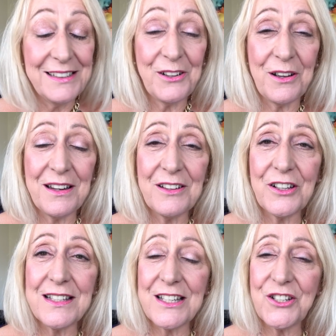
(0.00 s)
not in a
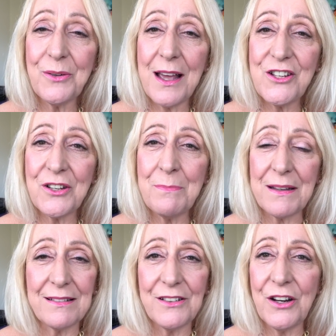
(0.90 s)
good situation,
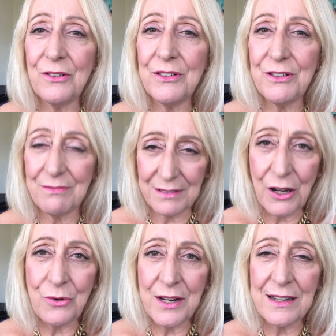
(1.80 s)
but you know,
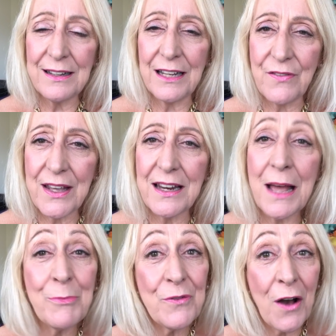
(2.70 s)
own it and live it,
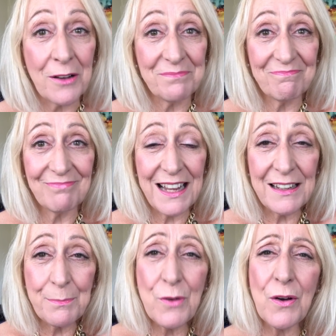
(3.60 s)
and move on,
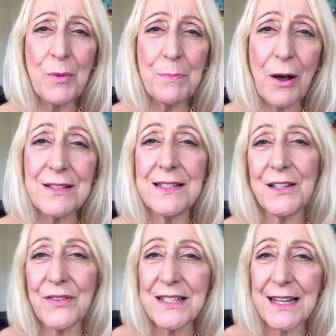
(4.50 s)
and move on with
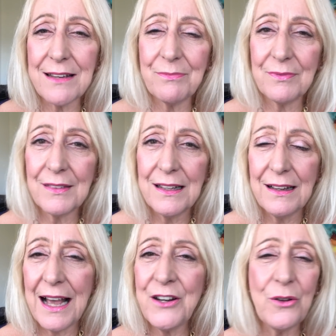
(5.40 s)
positivity
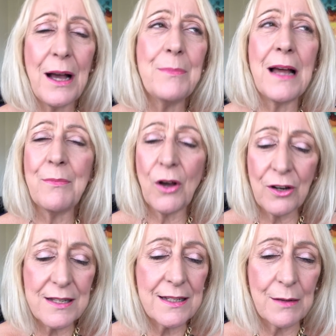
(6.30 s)
I know I'm, I'm
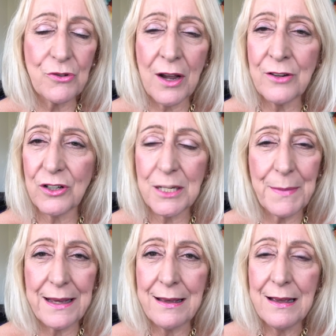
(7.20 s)
honestly, I'm trying not to
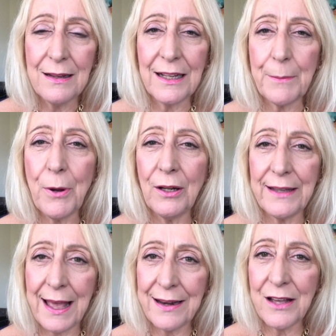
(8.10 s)
be like a
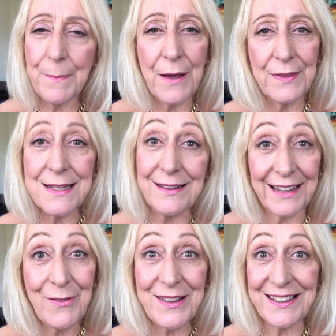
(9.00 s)
Pollyanna about this,
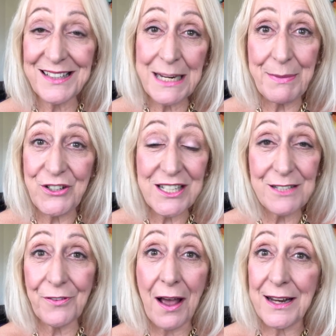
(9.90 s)
like everything's going
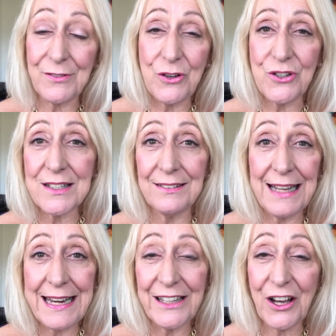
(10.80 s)
just fine if you just
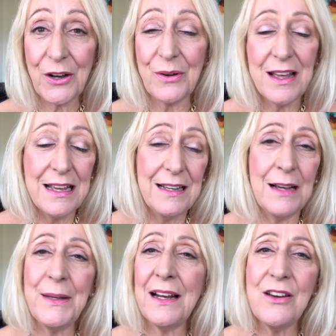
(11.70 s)
let it go.
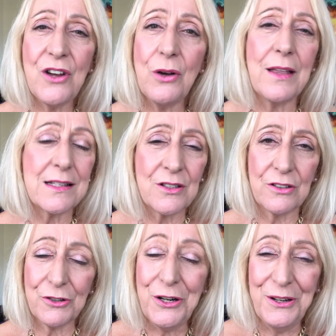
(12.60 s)
I mean, I know that's
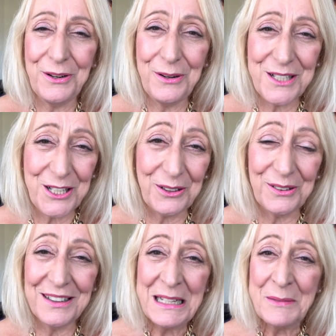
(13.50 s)
not true at
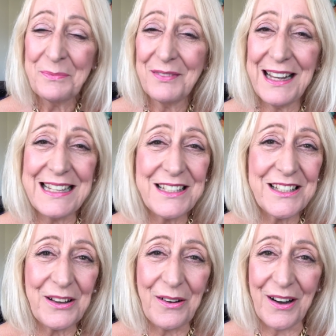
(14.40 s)
all. It's
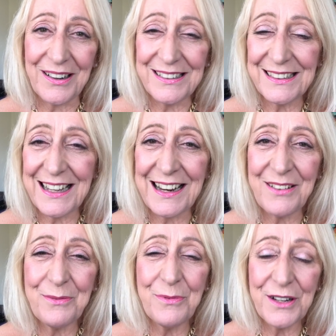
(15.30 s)
so hard, and
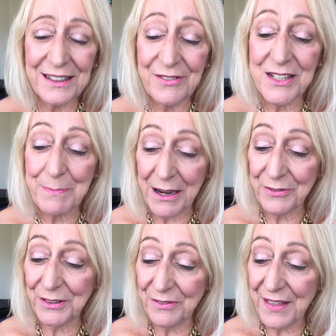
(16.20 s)
I'm really
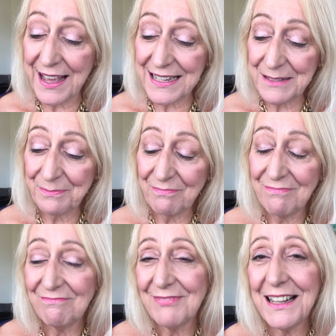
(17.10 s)
respectful of that
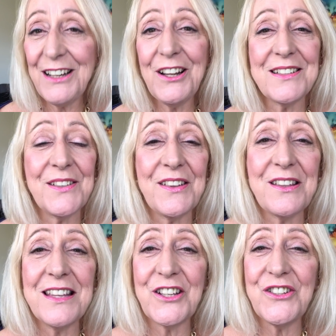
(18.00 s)
lots of
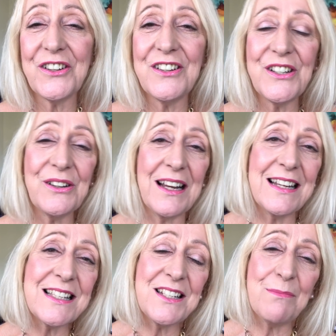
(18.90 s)
other things you can do like
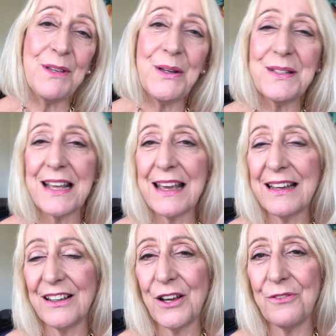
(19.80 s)
listen to
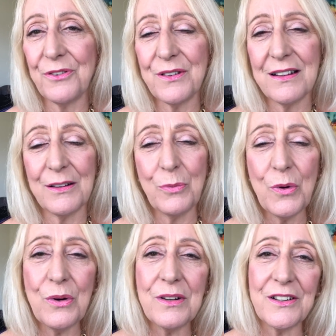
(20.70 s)
music and go for a
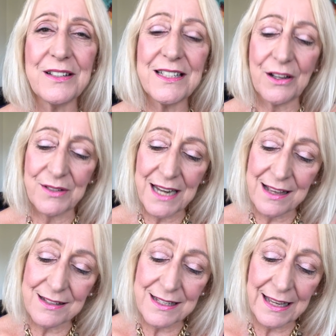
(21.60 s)
walk or to go
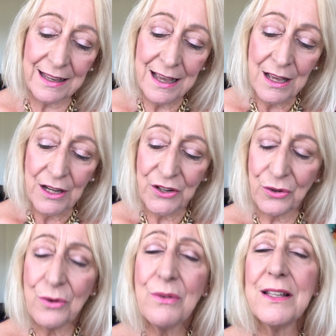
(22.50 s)
dancing you
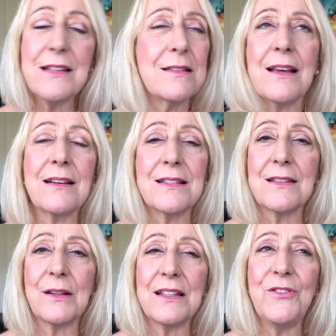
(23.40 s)
know all these
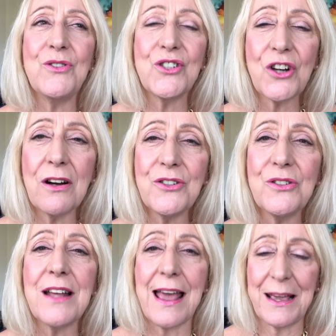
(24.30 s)
things if you
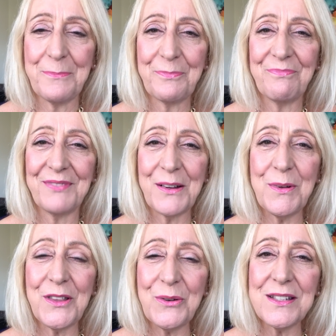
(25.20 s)
start your day
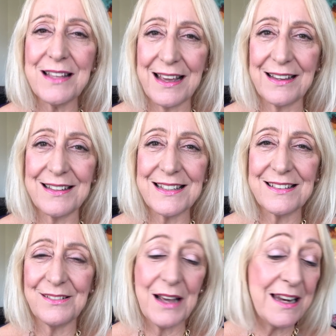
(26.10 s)
with those
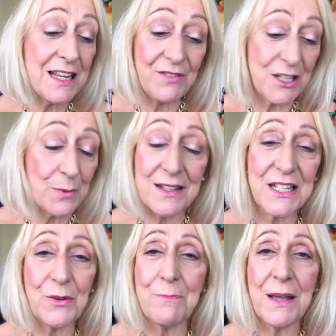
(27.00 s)
things, any of these
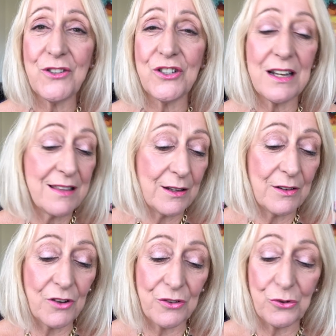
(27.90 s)
ones that we've mentioned, I
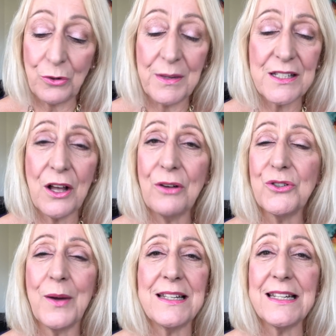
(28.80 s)
think I've gone through almost the
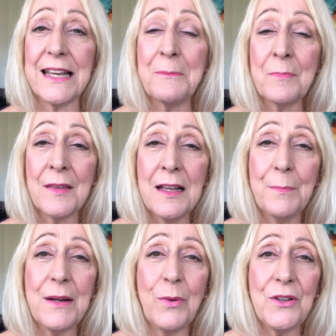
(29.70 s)
whole 20.
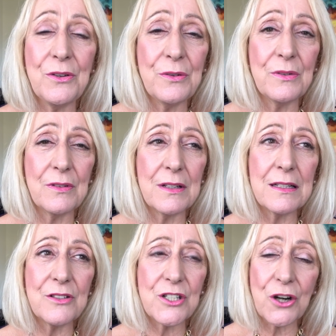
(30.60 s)
But when you
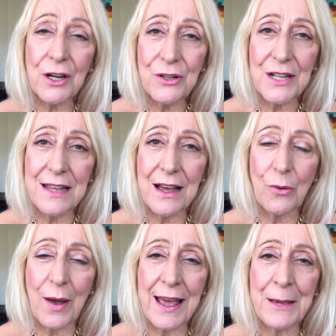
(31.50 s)
start your day
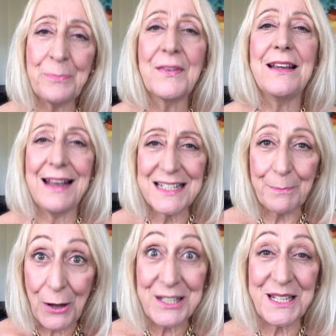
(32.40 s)
that way, it's
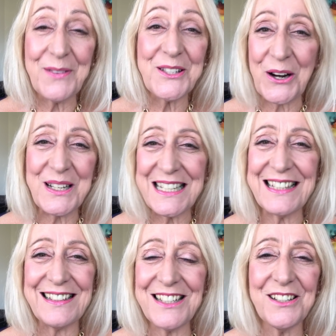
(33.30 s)
a positive start to,
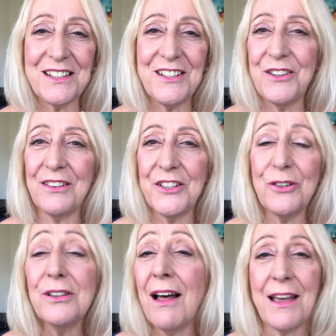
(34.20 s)
to your,
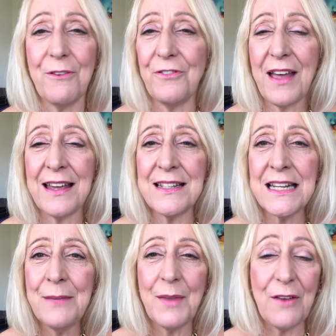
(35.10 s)
your life.
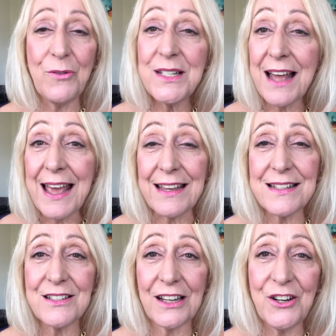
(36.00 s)
And every day
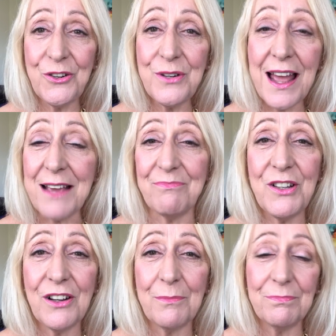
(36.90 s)
is like a new day.
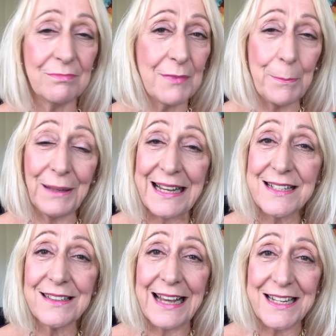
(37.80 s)
You've got a
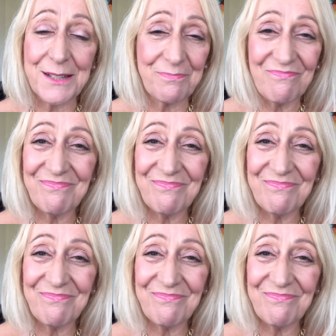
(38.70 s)
blank slate.